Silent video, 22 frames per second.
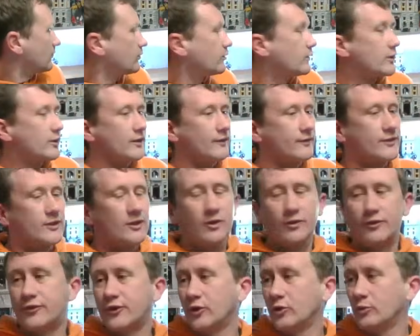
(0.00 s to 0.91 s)
gonna have to go
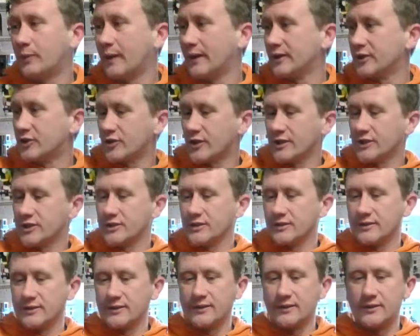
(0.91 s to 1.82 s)
full penetration, I
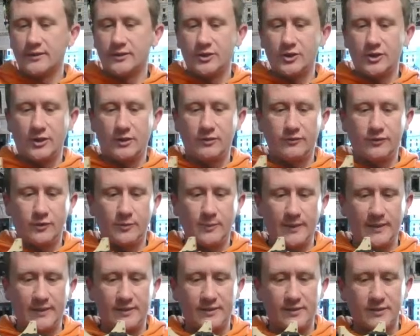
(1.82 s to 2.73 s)
think, and just hope for
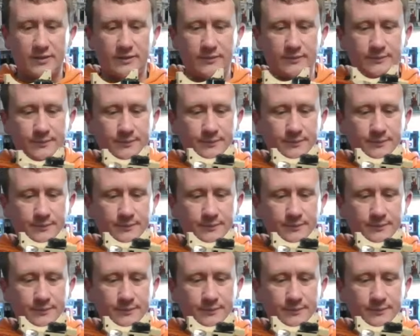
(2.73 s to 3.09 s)
the best.